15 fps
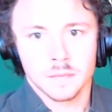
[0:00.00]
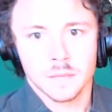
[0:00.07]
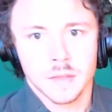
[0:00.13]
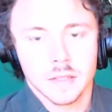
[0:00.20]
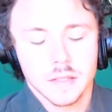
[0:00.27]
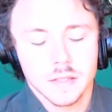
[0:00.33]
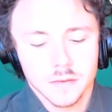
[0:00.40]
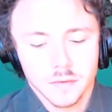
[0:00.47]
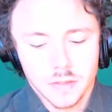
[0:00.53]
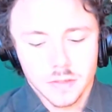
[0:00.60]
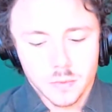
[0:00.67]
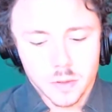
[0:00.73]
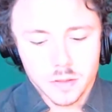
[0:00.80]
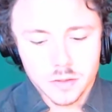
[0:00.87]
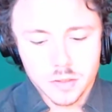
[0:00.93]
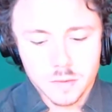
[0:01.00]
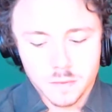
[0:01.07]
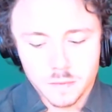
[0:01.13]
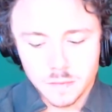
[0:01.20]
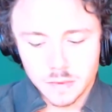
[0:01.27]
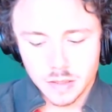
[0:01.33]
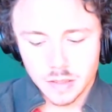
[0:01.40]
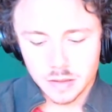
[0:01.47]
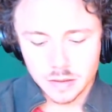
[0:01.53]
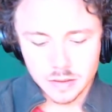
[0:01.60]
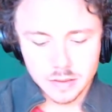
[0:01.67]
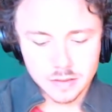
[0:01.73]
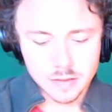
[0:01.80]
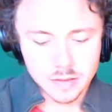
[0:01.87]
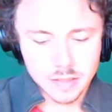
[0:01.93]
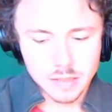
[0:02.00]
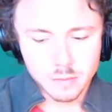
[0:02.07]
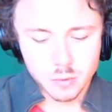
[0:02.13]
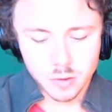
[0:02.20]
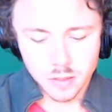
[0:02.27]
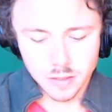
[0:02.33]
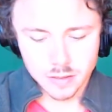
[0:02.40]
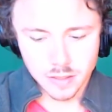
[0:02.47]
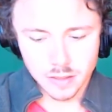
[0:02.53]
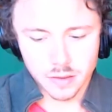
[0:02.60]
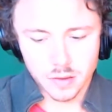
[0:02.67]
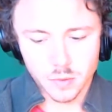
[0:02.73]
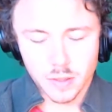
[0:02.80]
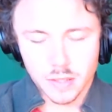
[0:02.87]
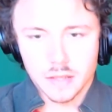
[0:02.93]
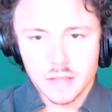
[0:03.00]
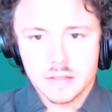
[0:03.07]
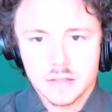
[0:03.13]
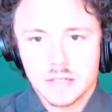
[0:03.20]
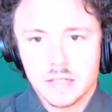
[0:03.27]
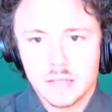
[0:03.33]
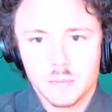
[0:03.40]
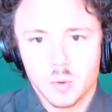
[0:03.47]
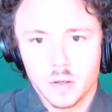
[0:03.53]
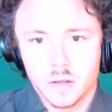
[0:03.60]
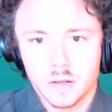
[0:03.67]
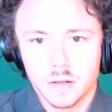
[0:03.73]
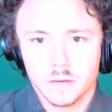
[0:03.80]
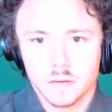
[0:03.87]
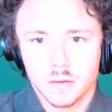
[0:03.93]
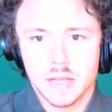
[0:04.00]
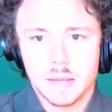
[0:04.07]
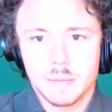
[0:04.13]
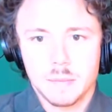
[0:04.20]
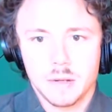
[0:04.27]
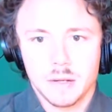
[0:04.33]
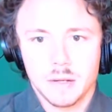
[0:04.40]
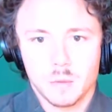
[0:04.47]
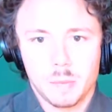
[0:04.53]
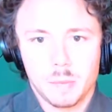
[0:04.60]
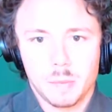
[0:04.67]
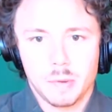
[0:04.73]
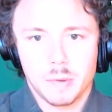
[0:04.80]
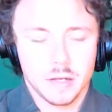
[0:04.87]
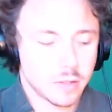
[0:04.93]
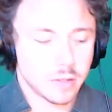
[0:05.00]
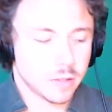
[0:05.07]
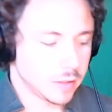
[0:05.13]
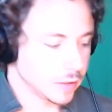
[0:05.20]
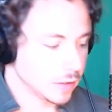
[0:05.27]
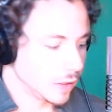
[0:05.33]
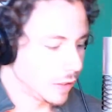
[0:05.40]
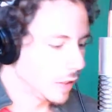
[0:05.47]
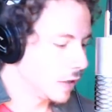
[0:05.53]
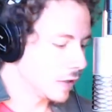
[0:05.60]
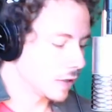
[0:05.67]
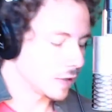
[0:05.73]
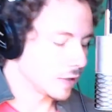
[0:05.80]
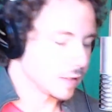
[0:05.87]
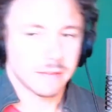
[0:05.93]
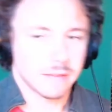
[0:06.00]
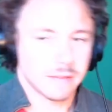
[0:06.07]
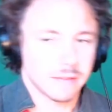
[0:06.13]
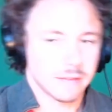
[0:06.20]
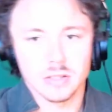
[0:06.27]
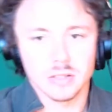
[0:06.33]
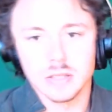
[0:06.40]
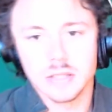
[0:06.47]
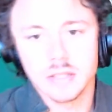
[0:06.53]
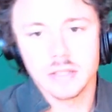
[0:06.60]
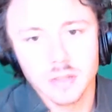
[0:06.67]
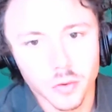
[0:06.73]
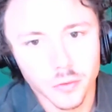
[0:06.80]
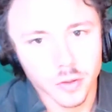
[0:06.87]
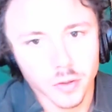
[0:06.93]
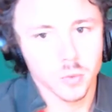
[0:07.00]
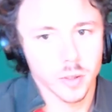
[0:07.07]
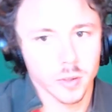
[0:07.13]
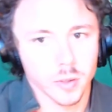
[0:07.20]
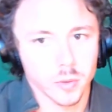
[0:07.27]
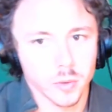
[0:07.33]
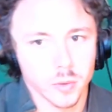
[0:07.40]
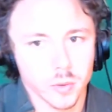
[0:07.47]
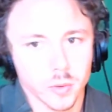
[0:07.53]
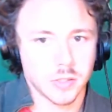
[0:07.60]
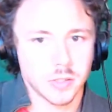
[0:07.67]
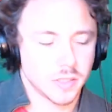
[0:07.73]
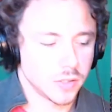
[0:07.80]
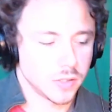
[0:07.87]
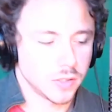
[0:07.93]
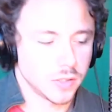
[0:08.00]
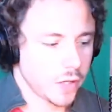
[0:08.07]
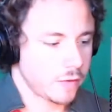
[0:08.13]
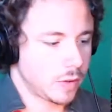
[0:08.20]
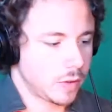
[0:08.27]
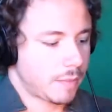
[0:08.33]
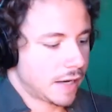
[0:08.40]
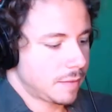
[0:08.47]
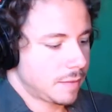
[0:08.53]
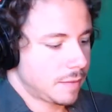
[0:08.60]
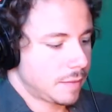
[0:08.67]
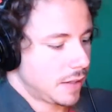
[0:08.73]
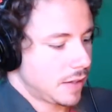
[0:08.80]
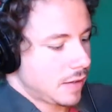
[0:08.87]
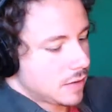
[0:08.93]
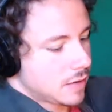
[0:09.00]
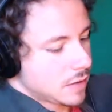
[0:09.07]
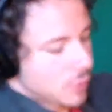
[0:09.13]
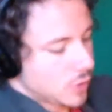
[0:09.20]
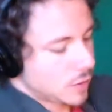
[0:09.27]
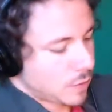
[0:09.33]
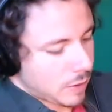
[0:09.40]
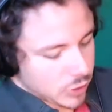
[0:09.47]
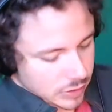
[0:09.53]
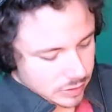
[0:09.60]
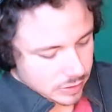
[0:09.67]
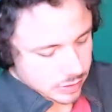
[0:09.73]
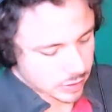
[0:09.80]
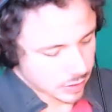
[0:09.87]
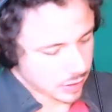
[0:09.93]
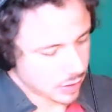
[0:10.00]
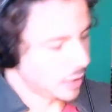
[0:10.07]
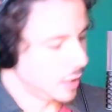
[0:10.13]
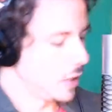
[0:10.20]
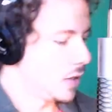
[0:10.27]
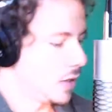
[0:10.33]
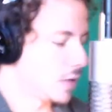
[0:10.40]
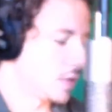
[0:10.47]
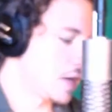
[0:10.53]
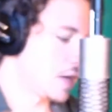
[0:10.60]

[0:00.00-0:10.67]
Doesn't really work and this keyboard does get in the way of this keyboard for typing it while playing guitar, because I have to lean over in a weird way, which isn't great for my back. But I think that the solution is probably just not